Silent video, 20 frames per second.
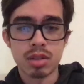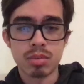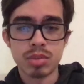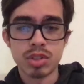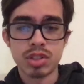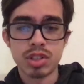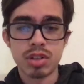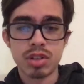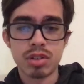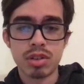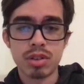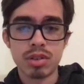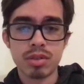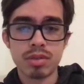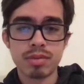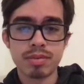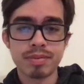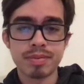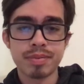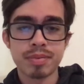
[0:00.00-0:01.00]
material.
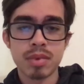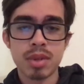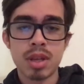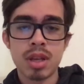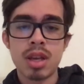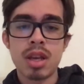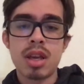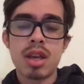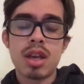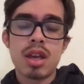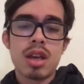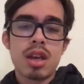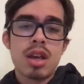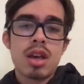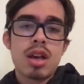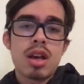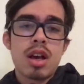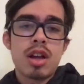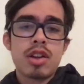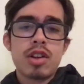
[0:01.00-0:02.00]

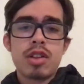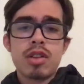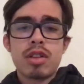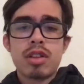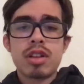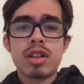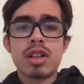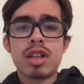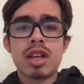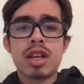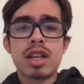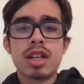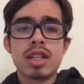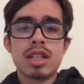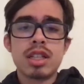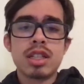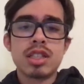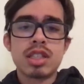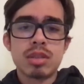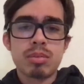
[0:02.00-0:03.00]
Another thing that
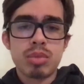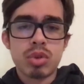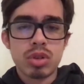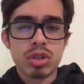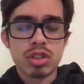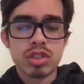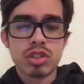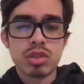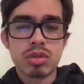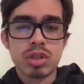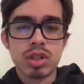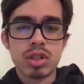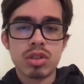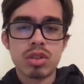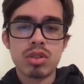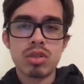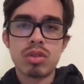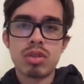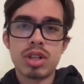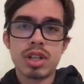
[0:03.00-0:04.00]
is important to
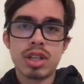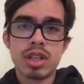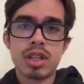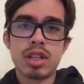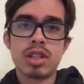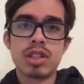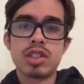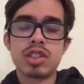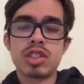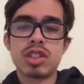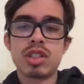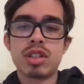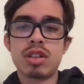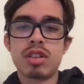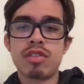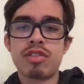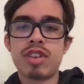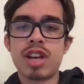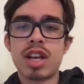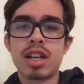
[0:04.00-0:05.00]
include is the
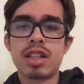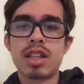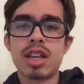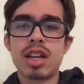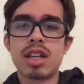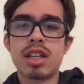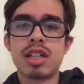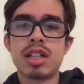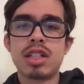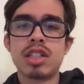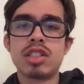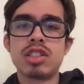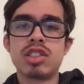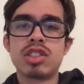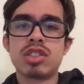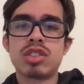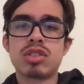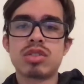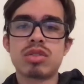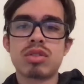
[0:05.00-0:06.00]
fact that it
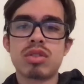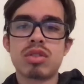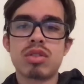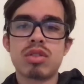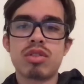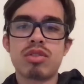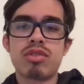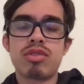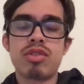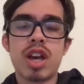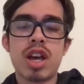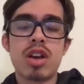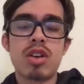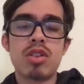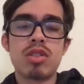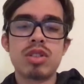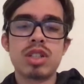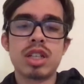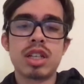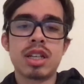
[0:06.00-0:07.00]
is
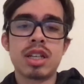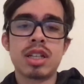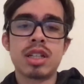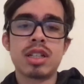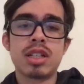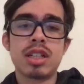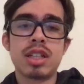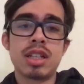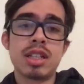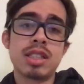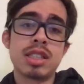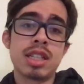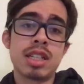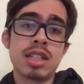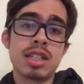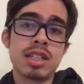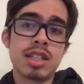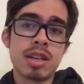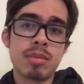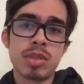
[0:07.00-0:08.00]
found and it is
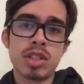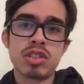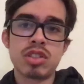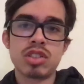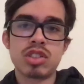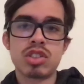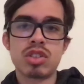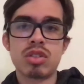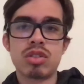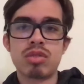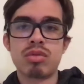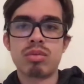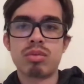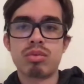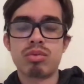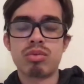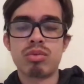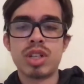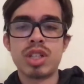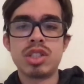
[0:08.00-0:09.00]
endemic to certain
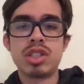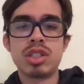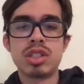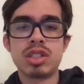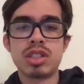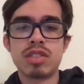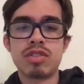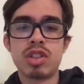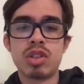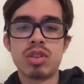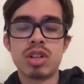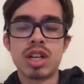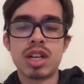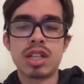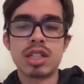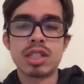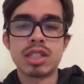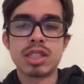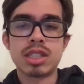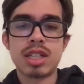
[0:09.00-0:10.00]
regions of the United
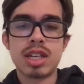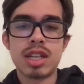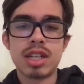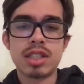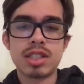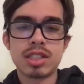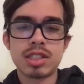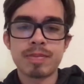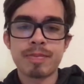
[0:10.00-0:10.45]
States.